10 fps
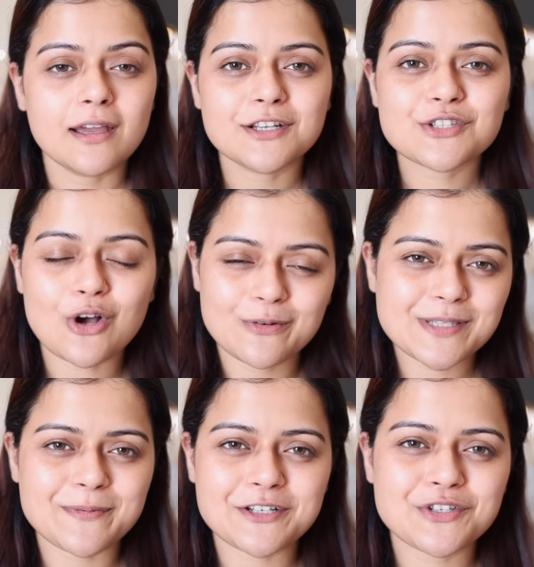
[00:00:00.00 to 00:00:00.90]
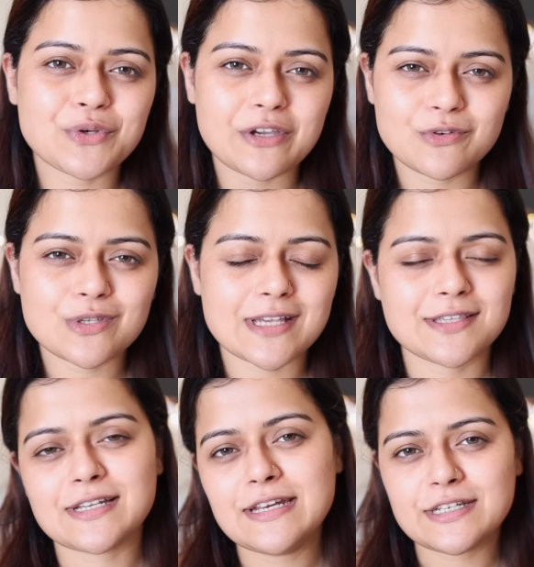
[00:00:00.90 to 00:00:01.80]
It is always better to give your
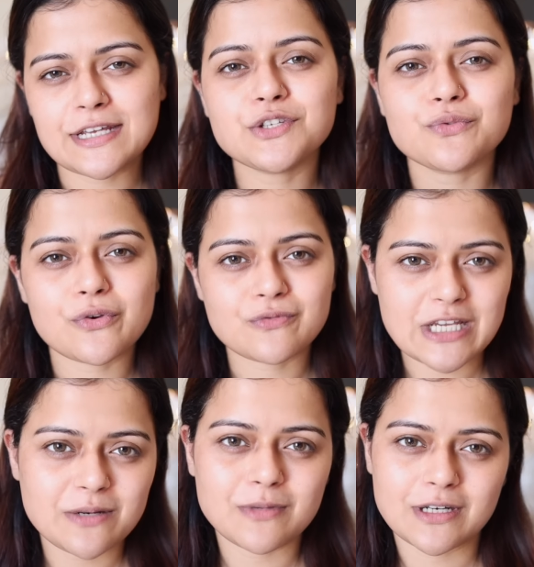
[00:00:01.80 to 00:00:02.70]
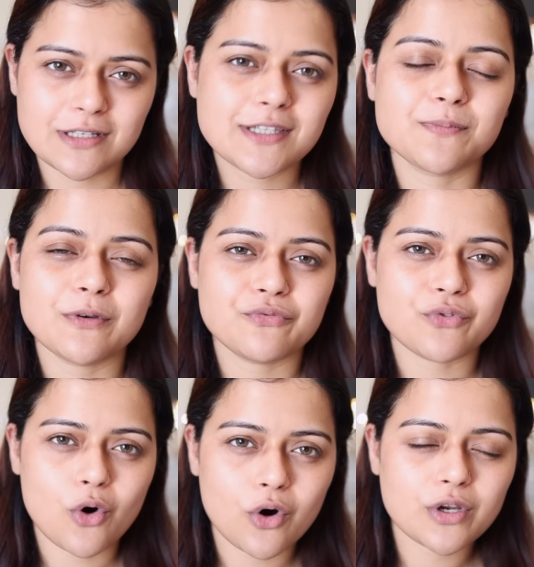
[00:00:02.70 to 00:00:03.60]
sunscreen 10 to 15 minutes
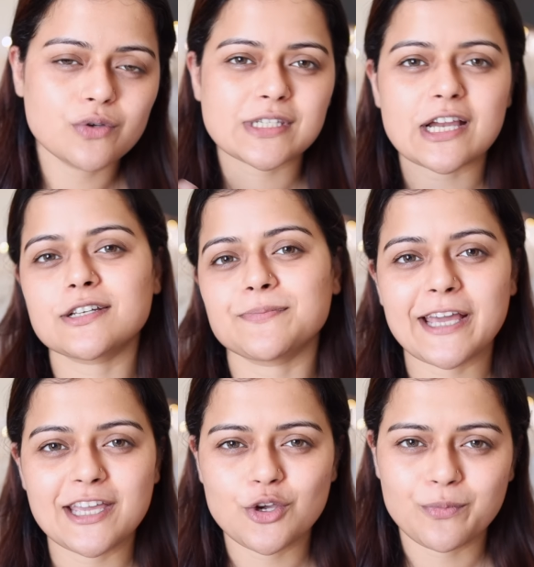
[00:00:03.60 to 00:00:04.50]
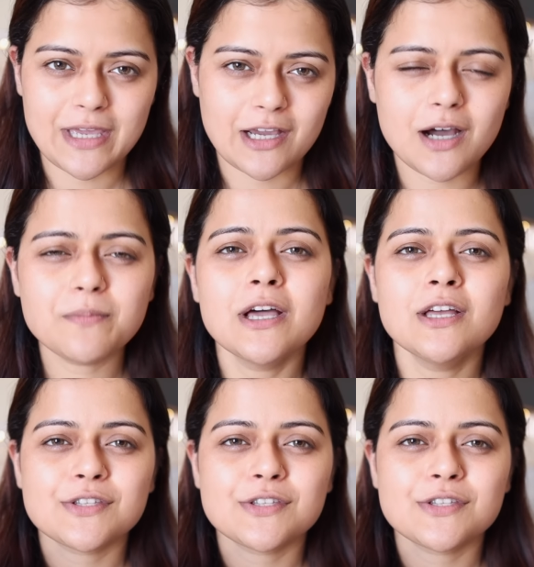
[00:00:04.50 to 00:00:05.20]
before you start applying your makeup